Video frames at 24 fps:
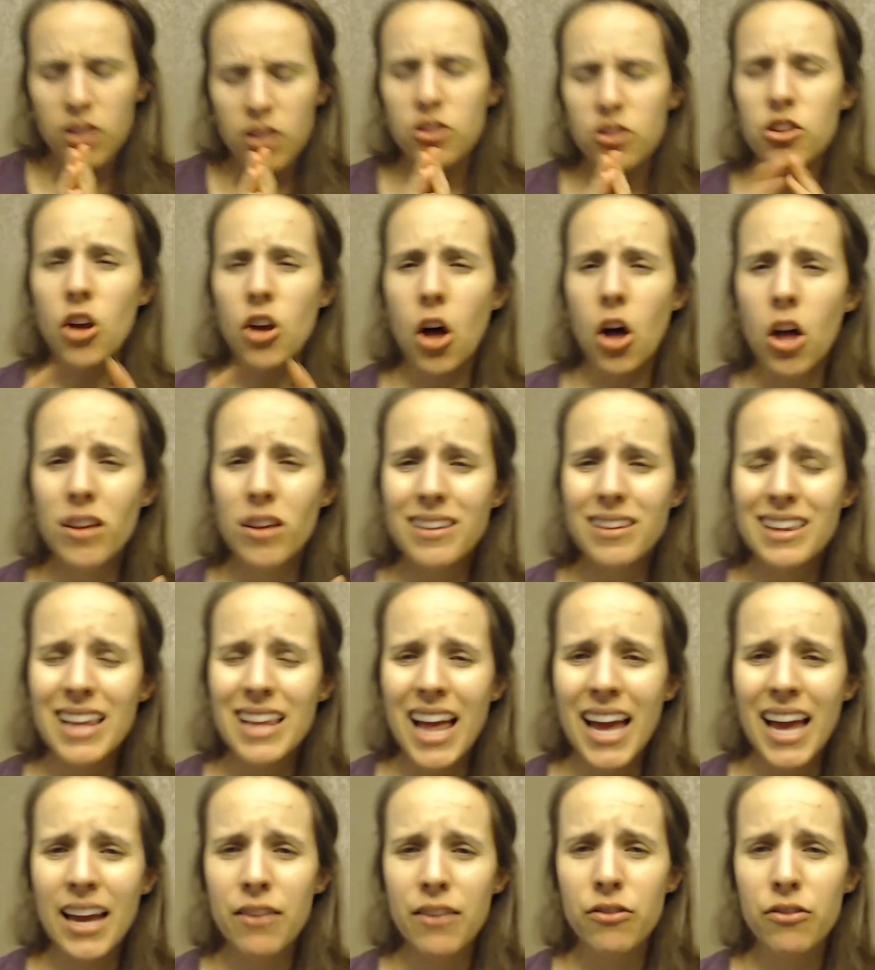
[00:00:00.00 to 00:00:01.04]
Saul's
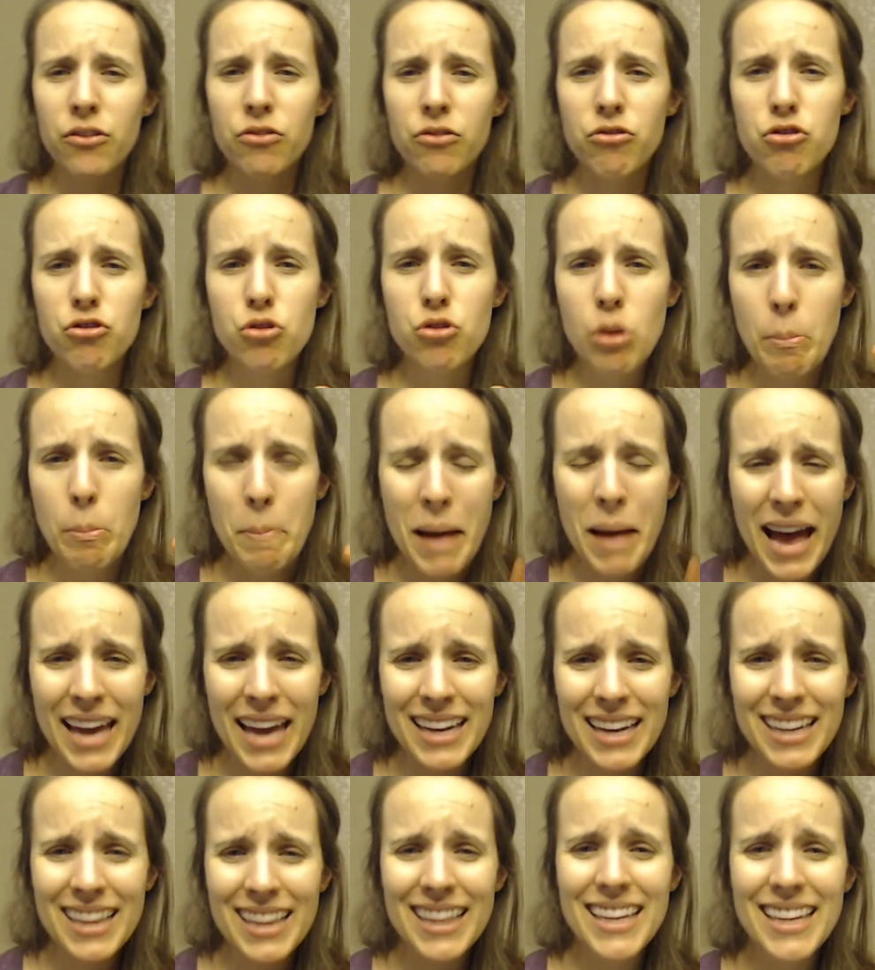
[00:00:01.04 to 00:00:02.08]
life
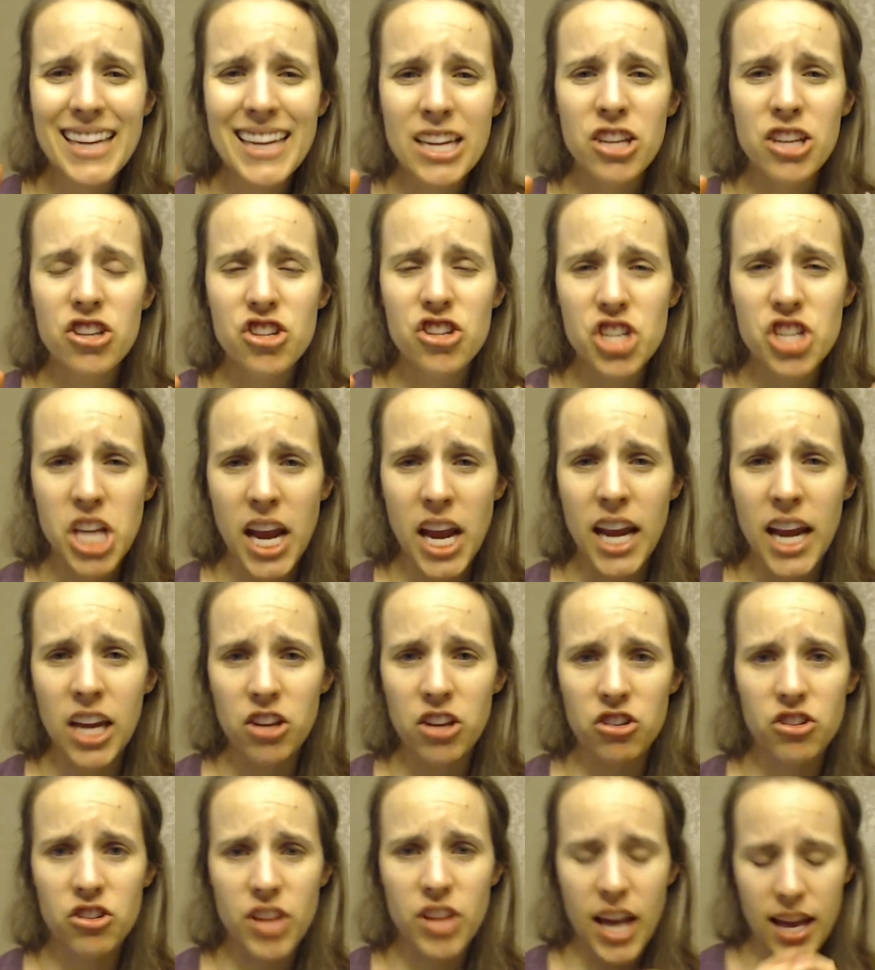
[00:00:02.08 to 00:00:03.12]
dramatically
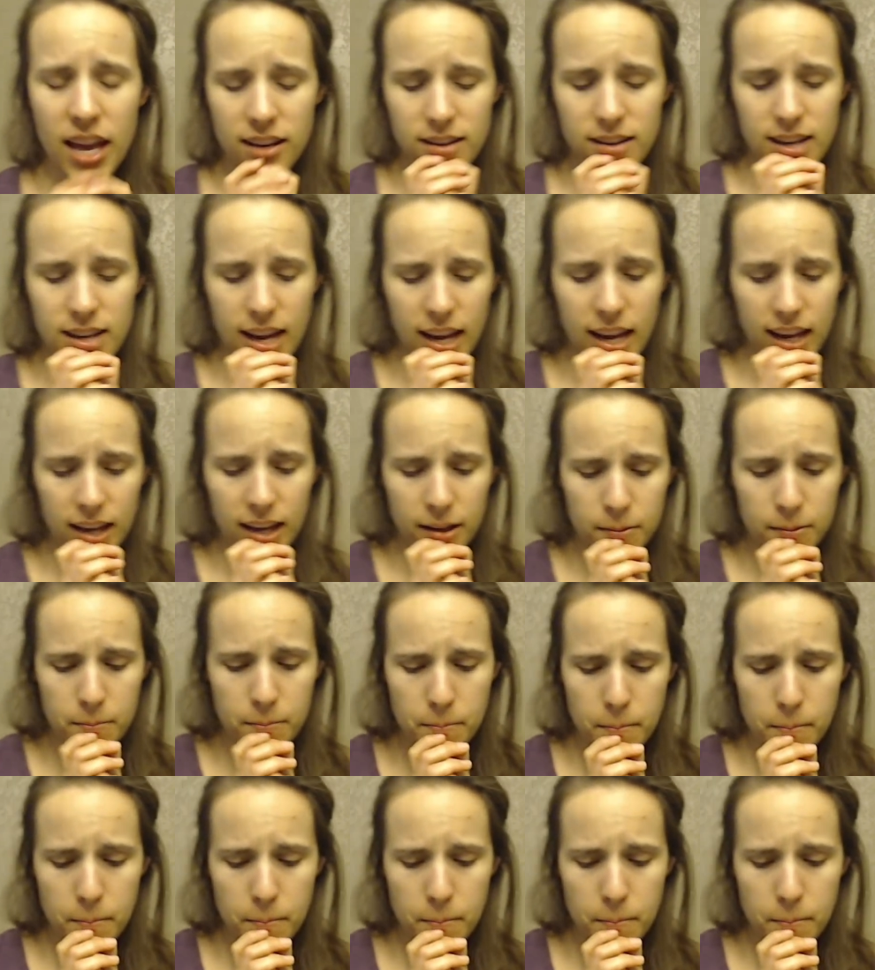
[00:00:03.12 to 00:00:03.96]
changed that day